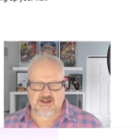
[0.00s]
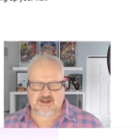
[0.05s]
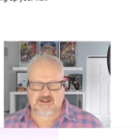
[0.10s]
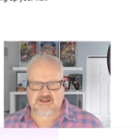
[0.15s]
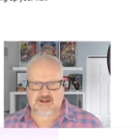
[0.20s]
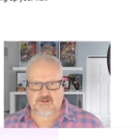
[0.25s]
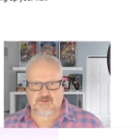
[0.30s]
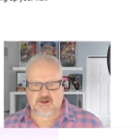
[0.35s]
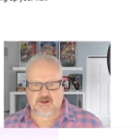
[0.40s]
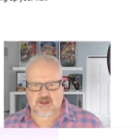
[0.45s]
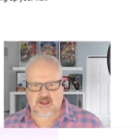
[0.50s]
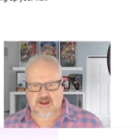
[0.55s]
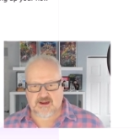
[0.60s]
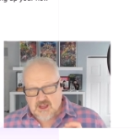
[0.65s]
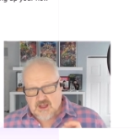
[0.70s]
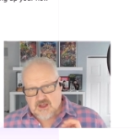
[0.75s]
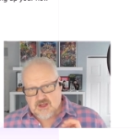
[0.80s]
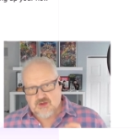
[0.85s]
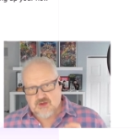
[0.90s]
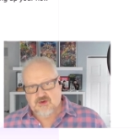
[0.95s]
down the
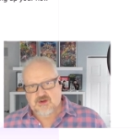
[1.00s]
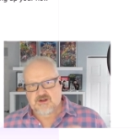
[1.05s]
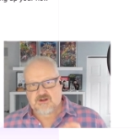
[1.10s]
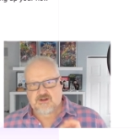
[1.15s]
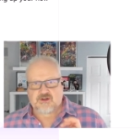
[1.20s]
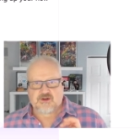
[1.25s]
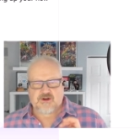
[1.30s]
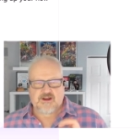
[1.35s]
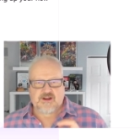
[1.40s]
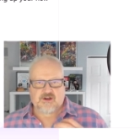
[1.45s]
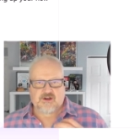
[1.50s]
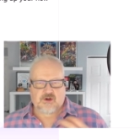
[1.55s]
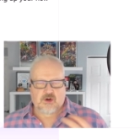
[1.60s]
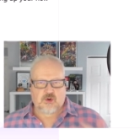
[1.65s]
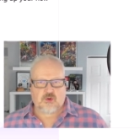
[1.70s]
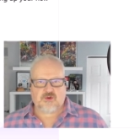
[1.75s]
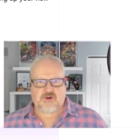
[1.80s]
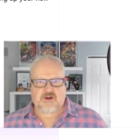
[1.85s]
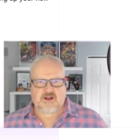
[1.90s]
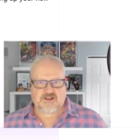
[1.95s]
line, you can create your
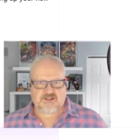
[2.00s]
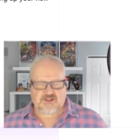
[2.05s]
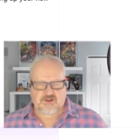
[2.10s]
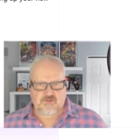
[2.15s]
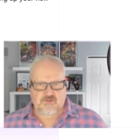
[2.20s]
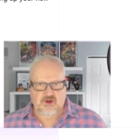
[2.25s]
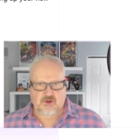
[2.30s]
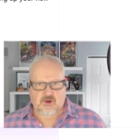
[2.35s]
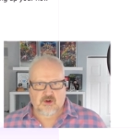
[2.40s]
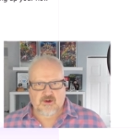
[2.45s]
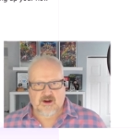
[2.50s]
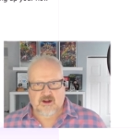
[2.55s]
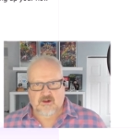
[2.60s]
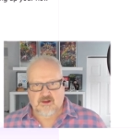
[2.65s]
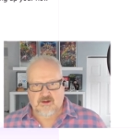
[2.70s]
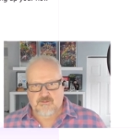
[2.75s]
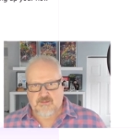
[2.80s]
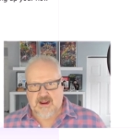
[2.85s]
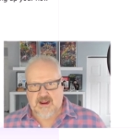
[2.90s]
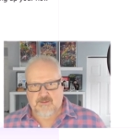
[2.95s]
own custom URL
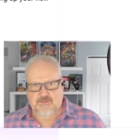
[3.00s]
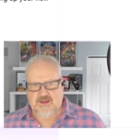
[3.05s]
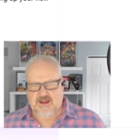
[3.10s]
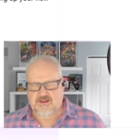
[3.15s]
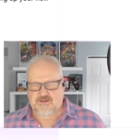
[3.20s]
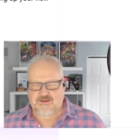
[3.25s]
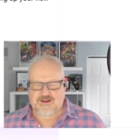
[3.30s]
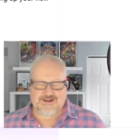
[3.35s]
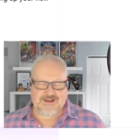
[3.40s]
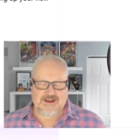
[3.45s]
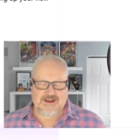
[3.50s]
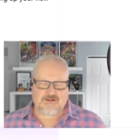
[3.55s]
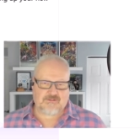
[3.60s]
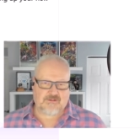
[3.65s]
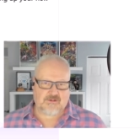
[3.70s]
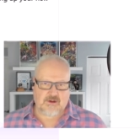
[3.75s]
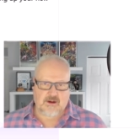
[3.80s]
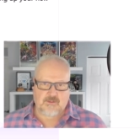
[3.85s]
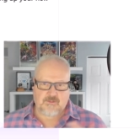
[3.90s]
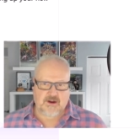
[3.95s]
and map that, again,
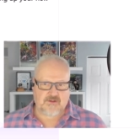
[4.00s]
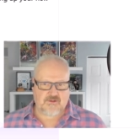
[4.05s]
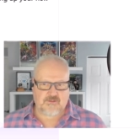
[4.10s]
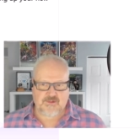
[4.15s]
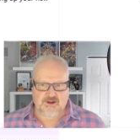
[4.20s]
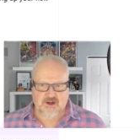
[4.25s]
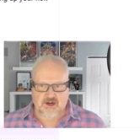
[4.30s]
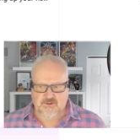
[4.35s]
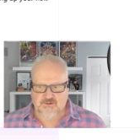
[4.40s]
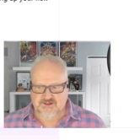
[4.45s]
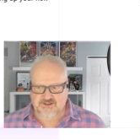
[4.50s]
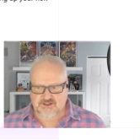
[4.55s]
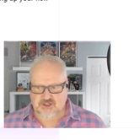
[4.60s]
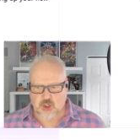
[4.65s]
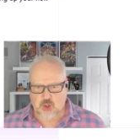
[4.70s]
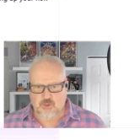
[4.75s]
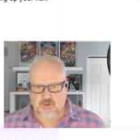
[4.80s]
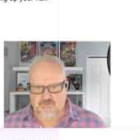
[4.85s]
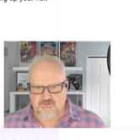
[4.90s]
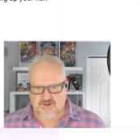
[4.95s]
above and beyond the
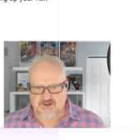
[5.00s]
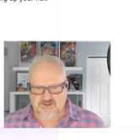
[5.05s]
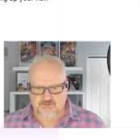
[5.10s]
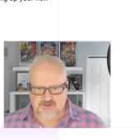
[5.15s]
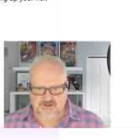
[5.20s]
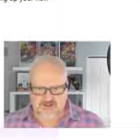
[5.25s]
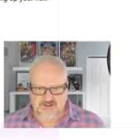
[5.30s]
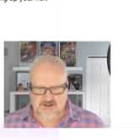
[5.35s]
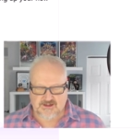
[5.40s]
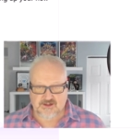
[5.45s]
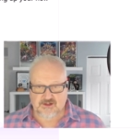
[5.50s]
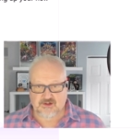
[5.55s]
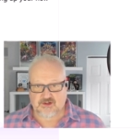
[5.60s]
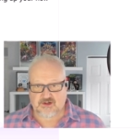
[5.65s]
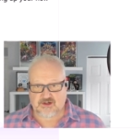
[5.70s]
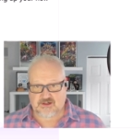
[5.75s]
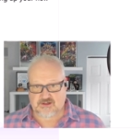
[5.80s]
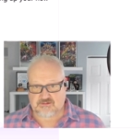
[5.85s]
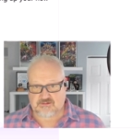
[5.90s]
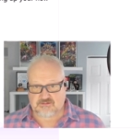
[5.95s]
scope of this particular